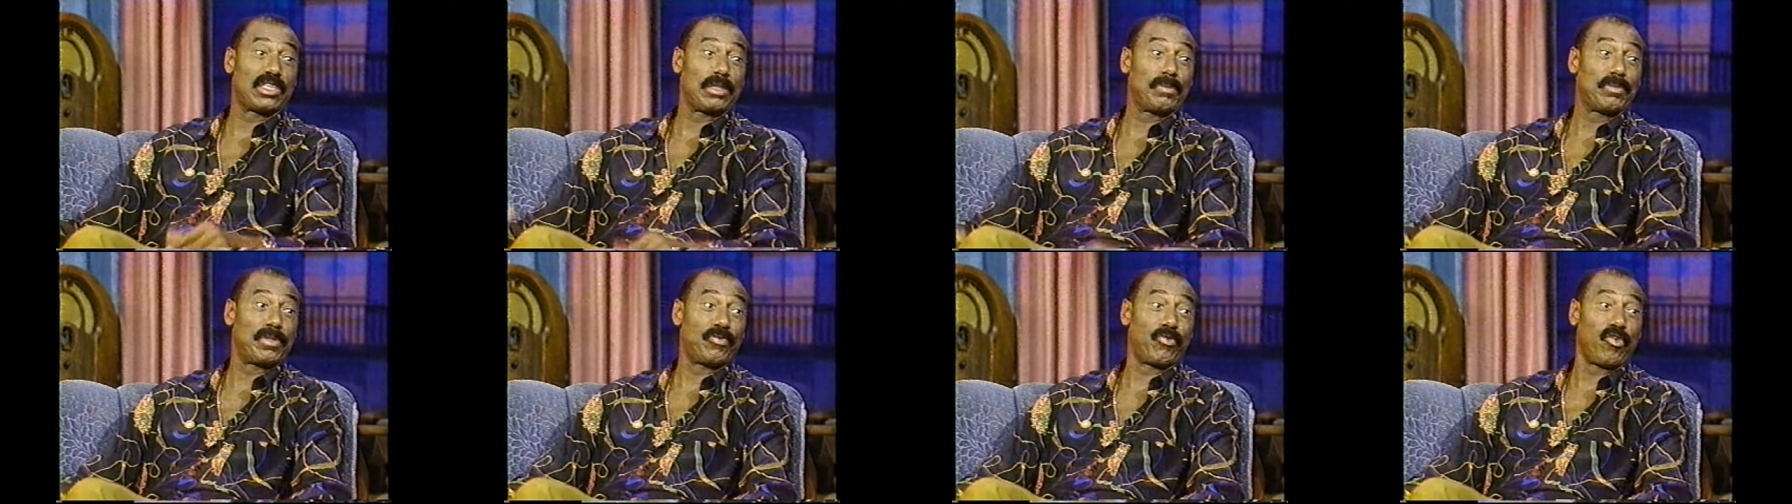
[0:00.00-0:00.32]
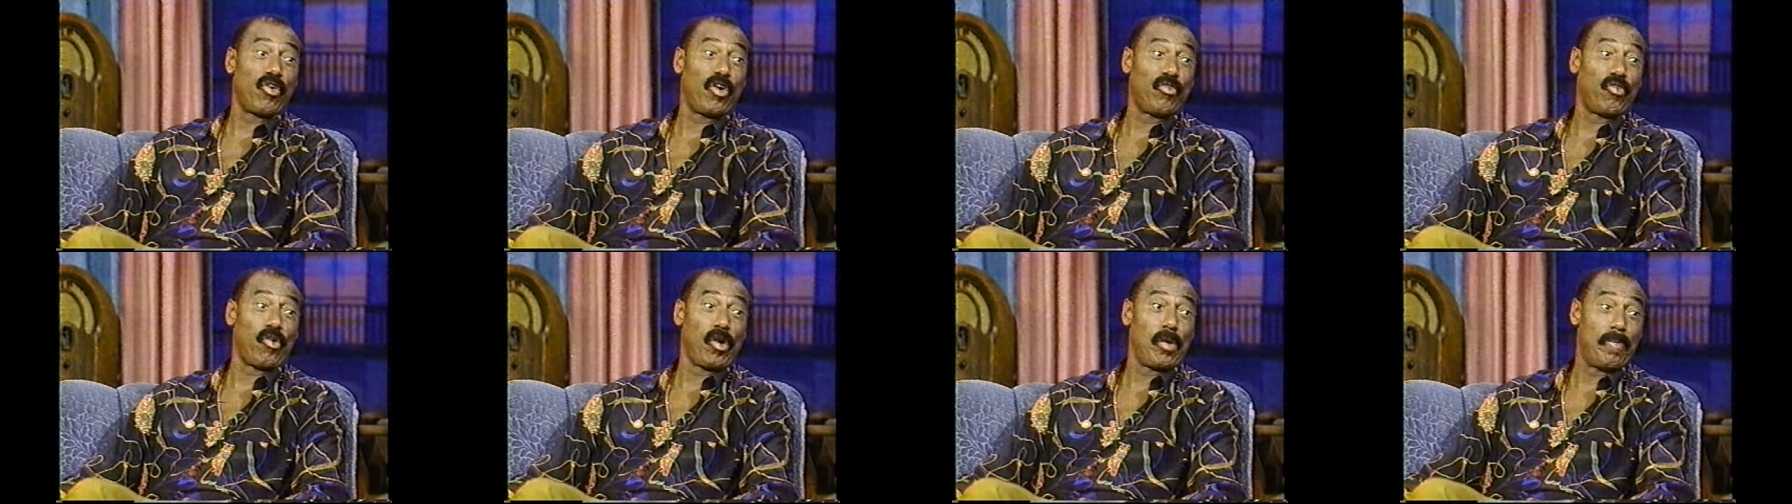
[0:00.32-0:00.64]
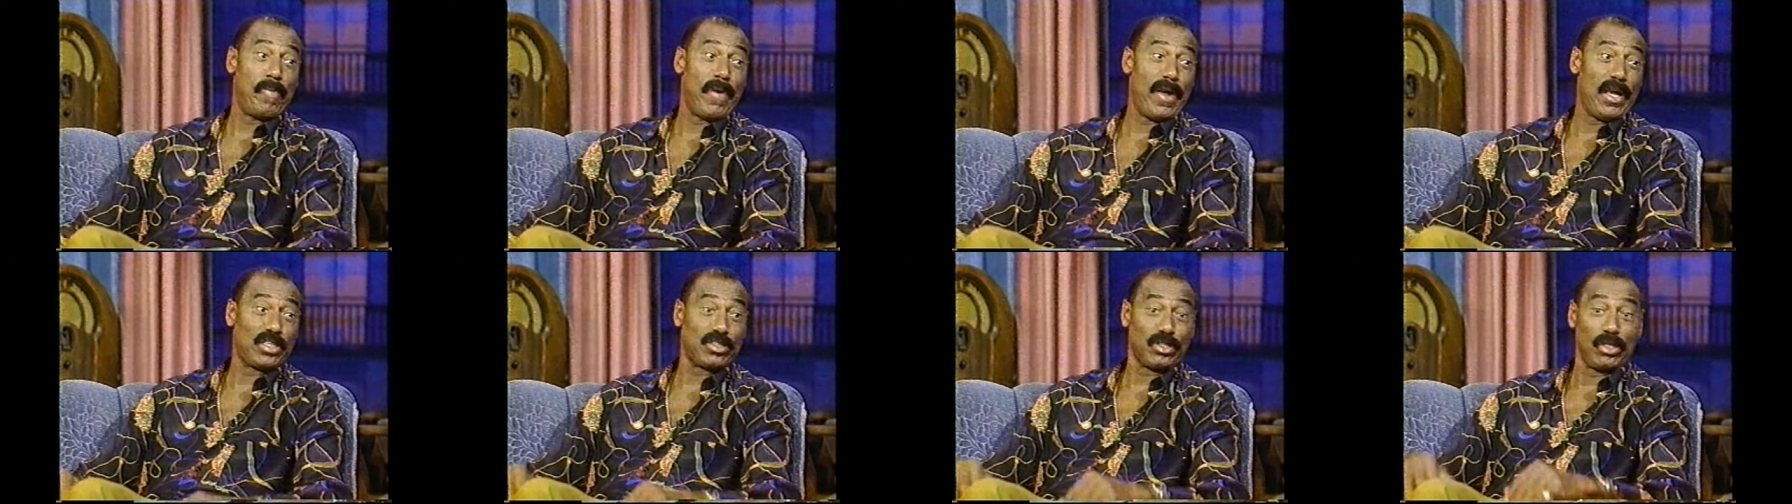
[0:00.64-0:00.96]
some of the very, very
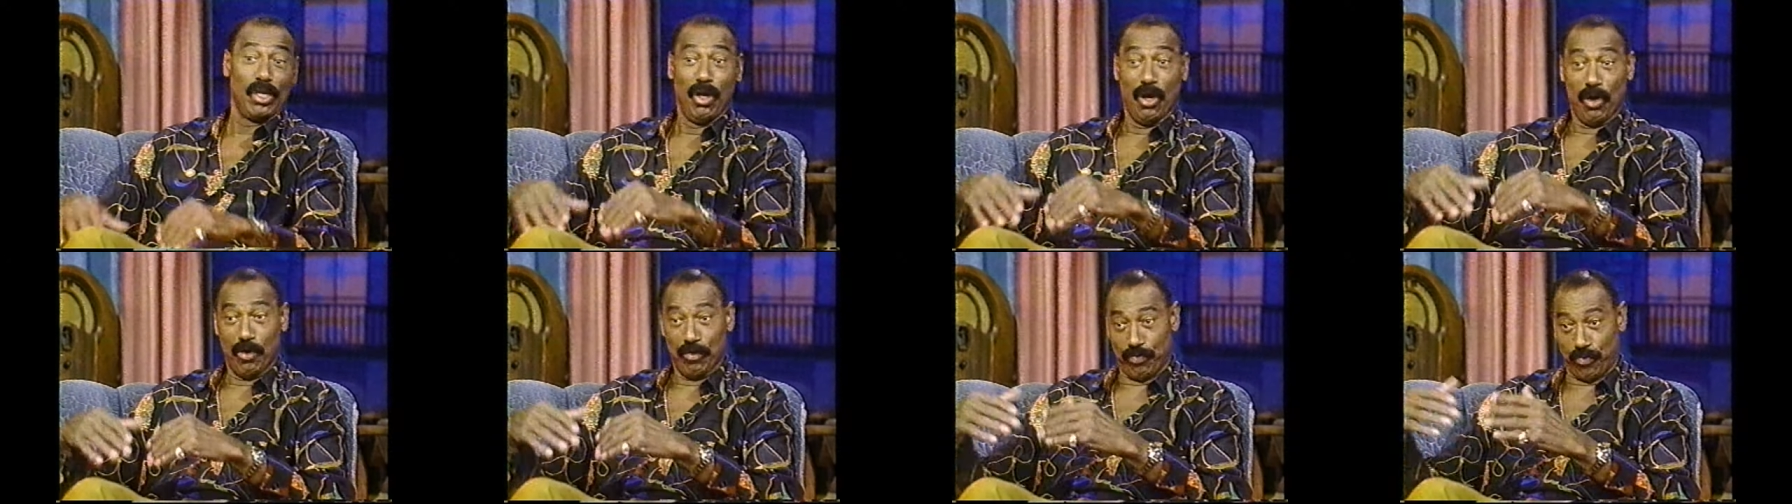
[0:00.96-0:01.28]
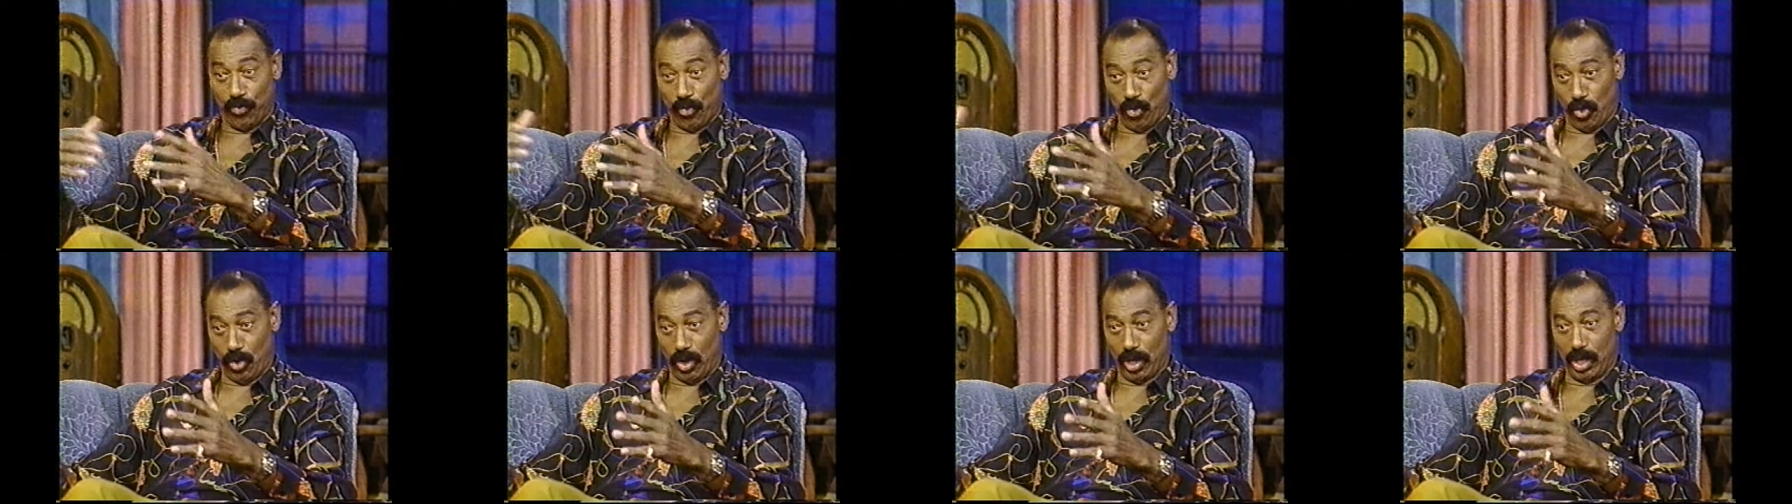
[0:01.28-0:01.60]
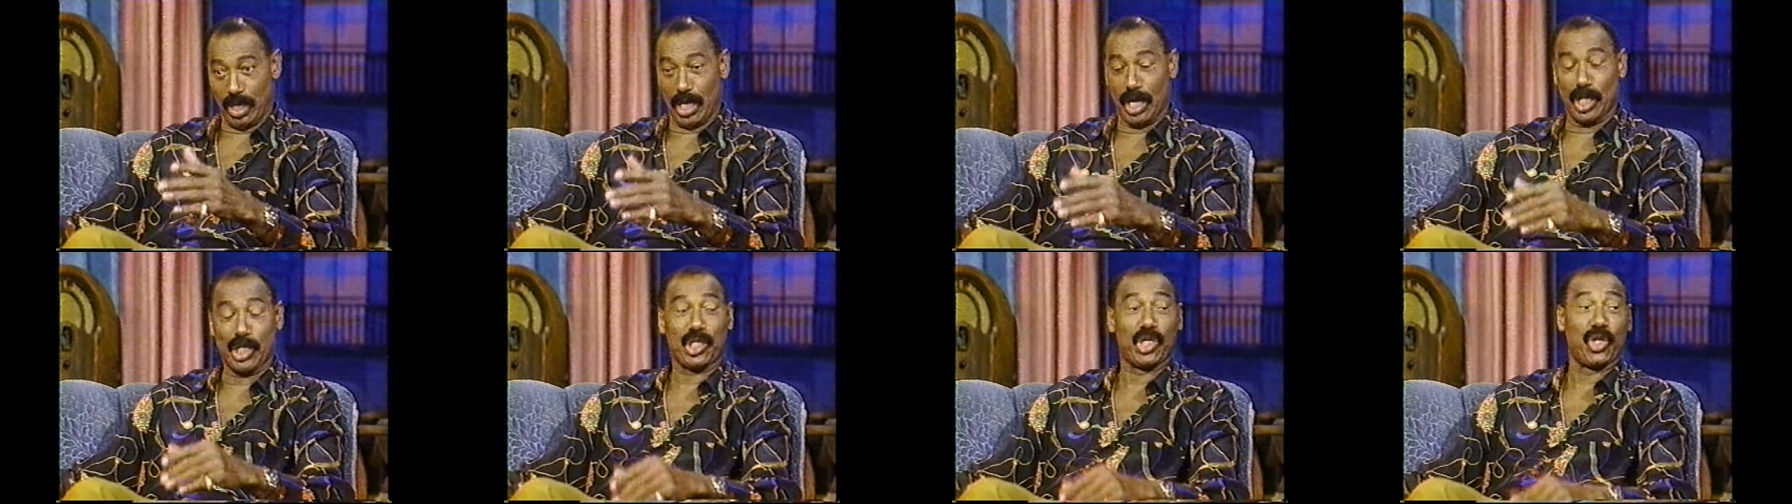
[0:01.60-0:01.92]
best for
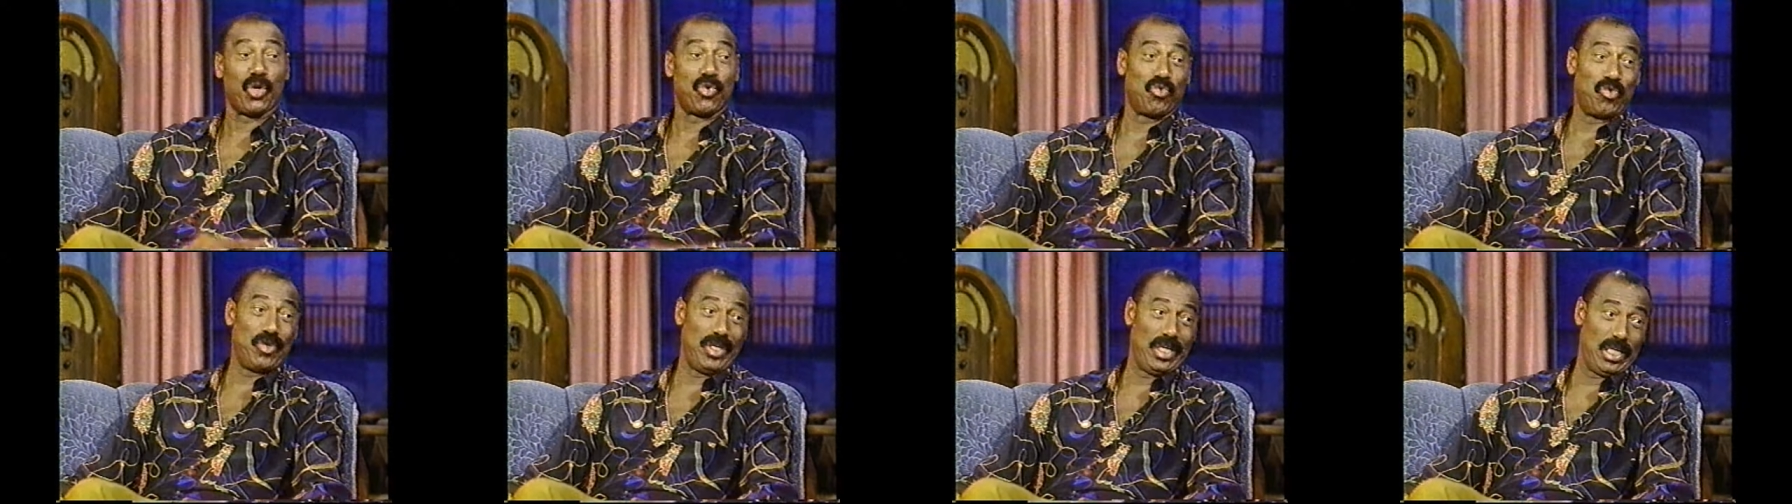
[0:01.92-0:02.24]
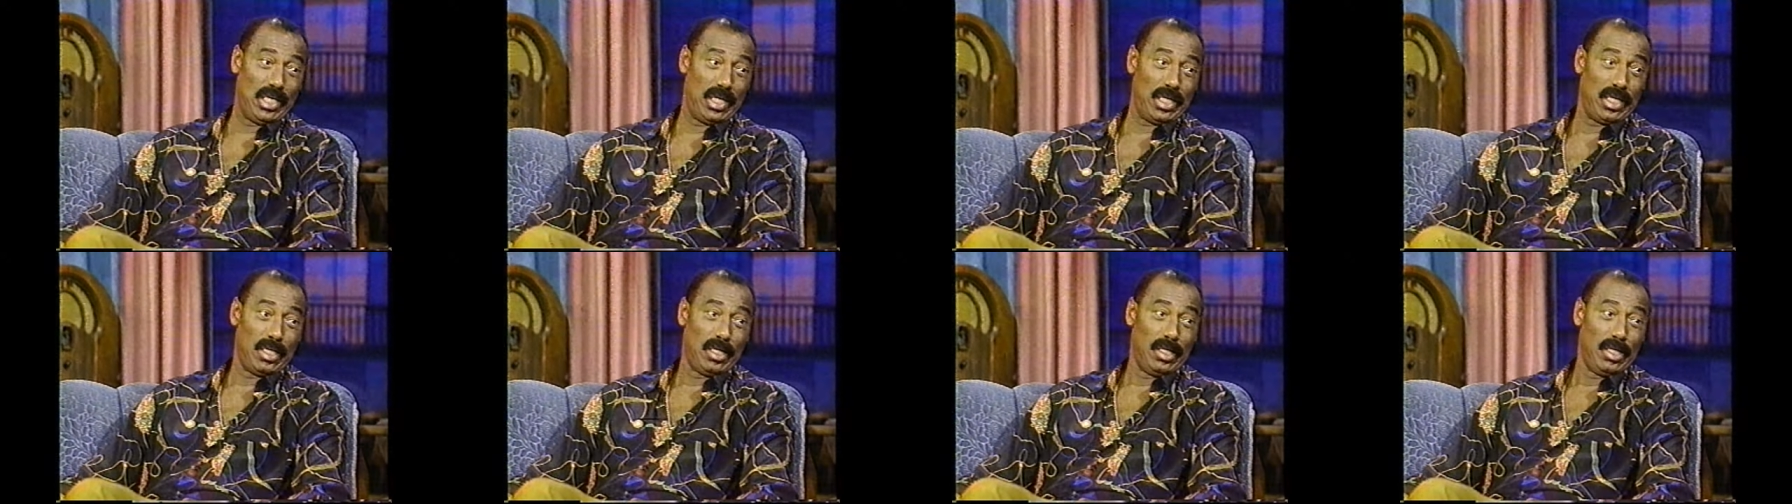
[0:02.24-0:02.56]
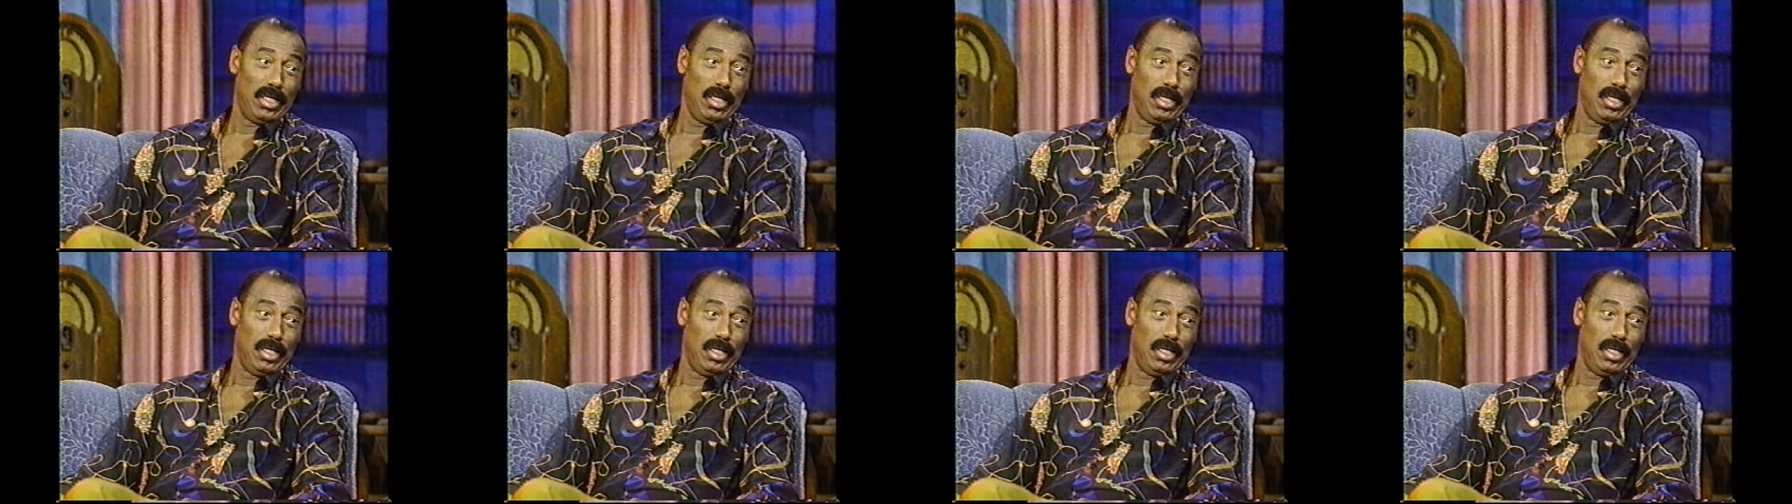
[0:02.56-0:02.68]
a career.